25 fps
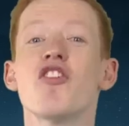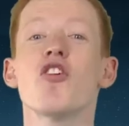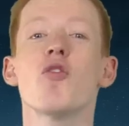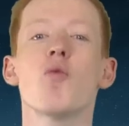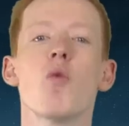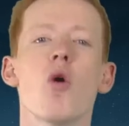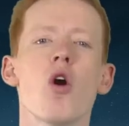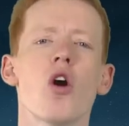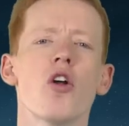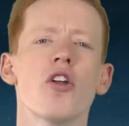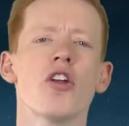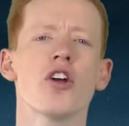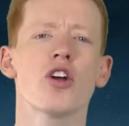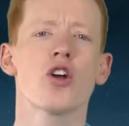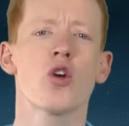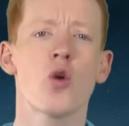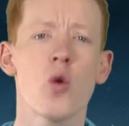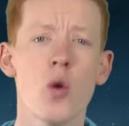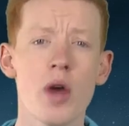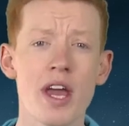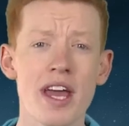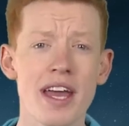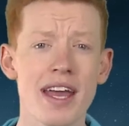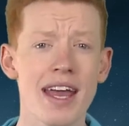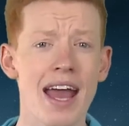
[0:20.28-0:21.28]
foot one,
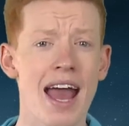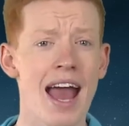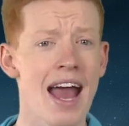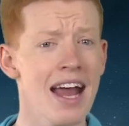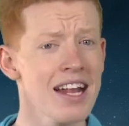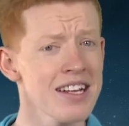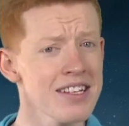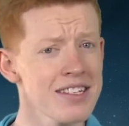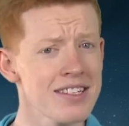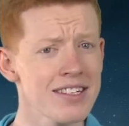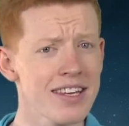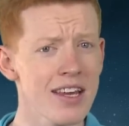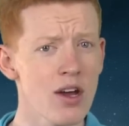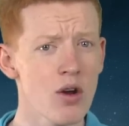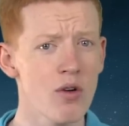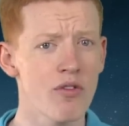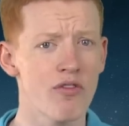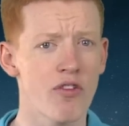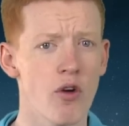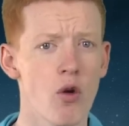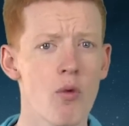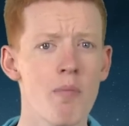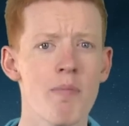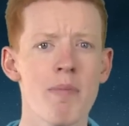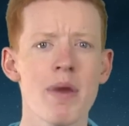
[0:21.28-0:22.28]
quick and
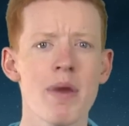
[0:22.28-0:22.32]
skillful,